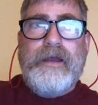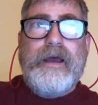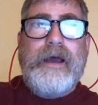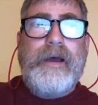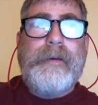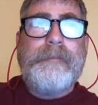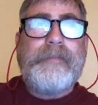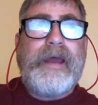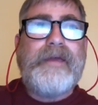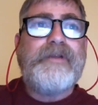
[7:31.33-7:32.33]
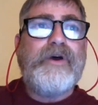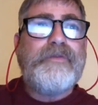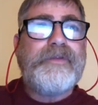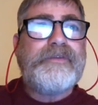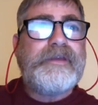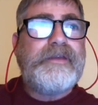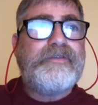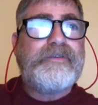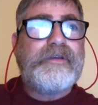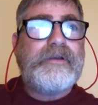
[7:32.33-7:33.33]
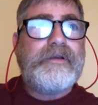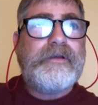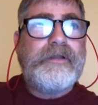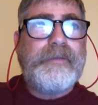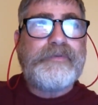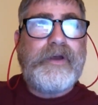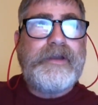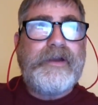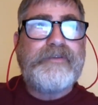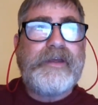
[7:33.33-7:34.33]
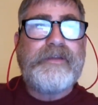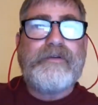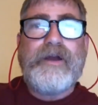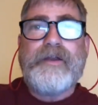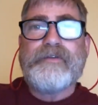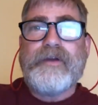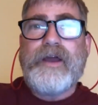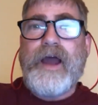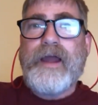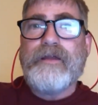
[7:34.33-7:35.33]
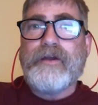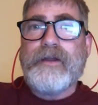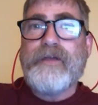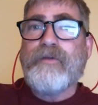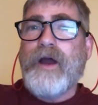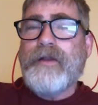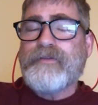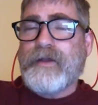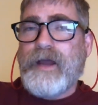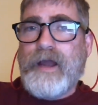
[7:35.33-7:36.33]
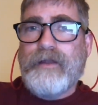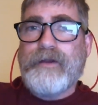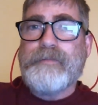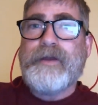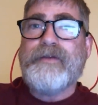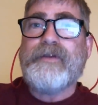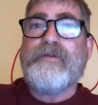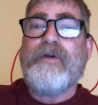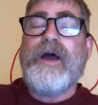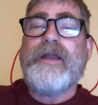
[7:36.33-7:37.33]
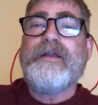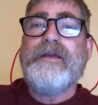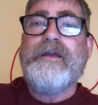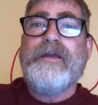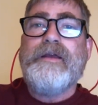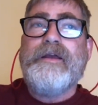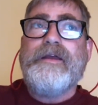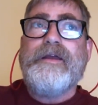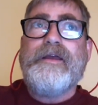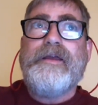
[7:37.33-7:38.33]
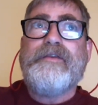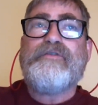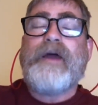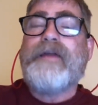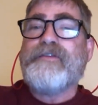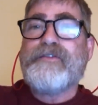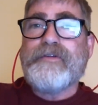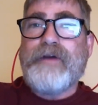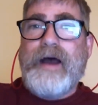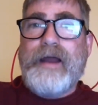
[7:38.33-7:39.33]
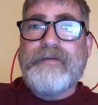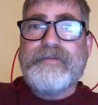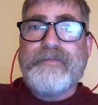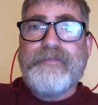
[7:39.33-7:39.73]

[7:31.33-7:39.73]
I know that these clips on here are saying that Iran is on high alert. Iran is on high alert because Iran is trying to survive.